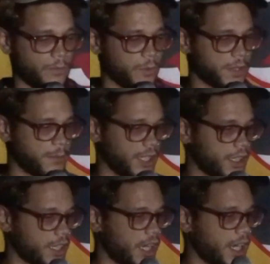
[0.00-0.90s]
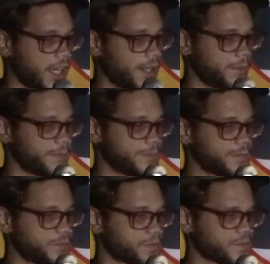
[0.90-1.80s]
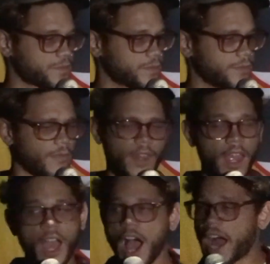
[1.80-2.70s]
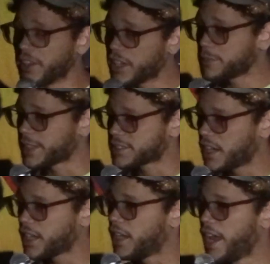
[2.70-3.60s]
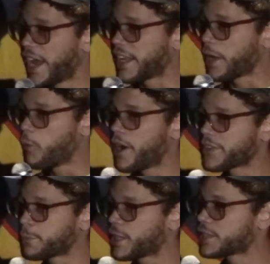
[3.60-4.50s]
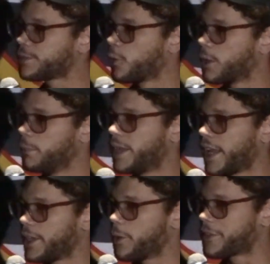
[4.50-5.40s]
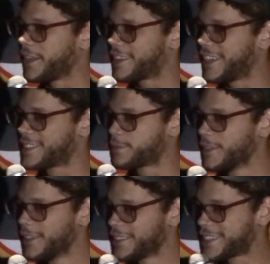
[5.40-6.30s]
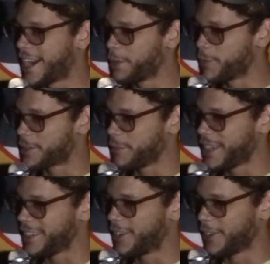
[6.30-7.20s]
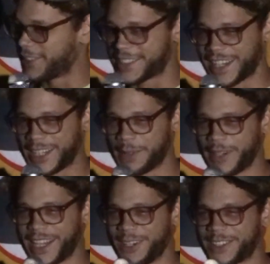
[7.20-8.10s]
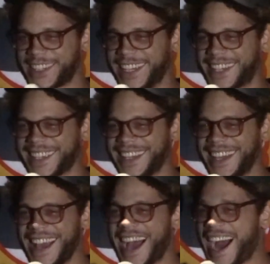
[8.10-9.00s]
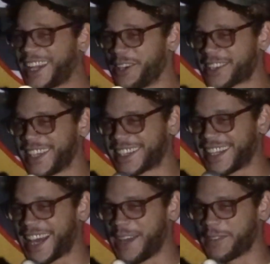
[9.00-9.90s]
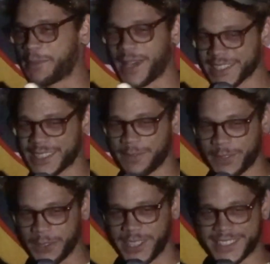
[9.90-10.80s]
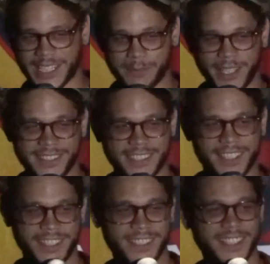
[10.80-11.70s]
with me. I love my son, and I want the best for him, and I don't think that's time with me all the time. I don't think that I'm the best influence on my son.